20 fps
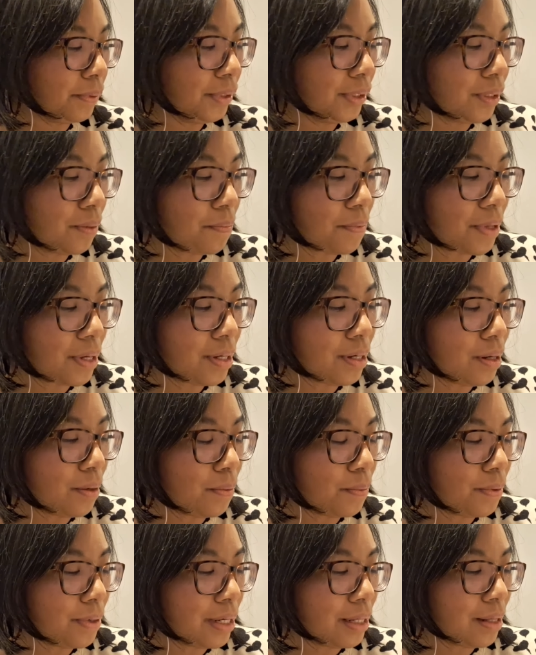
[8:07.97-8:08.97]
something
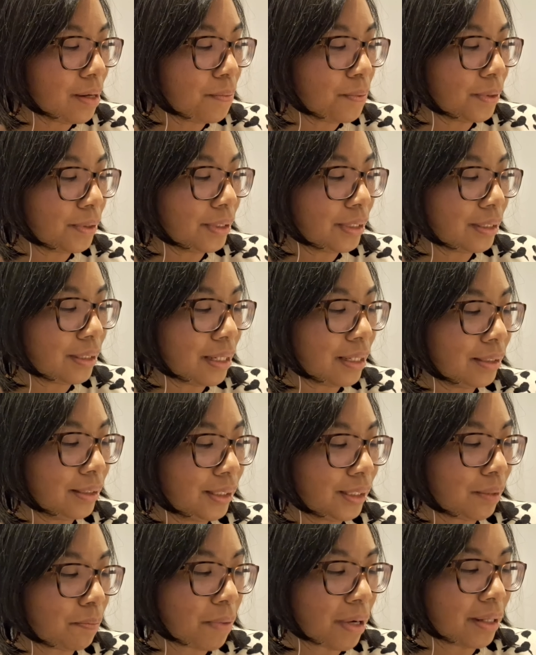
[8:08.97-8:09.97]
you really want in
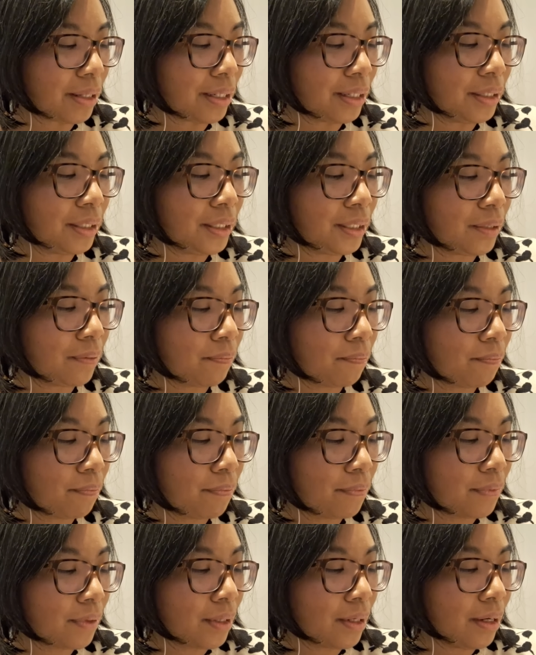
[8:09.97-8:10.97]
Spanish
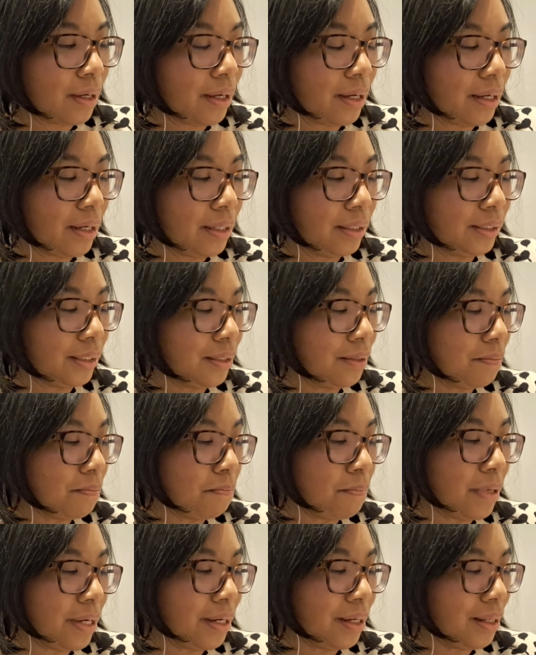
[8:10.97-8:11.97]
isn't
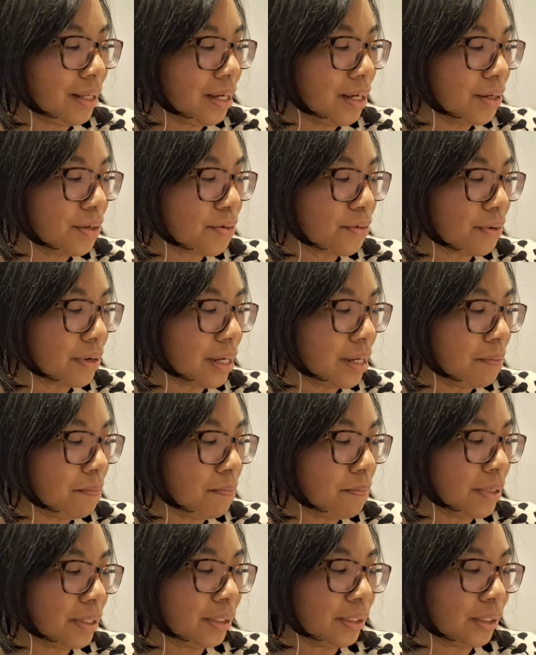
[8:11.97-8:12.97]
merely a
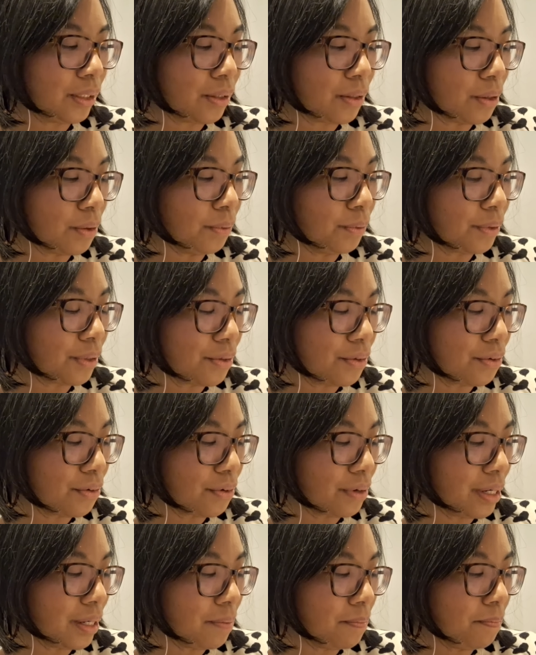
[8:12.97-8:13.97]
dream, it's a golden
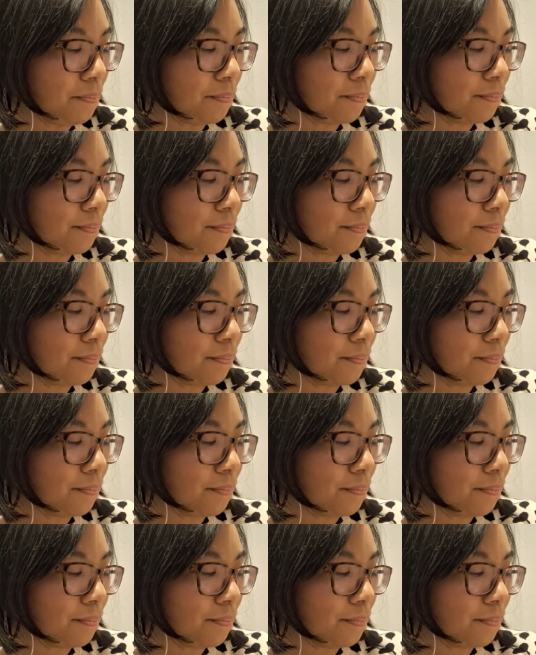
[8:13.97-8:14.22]
dream.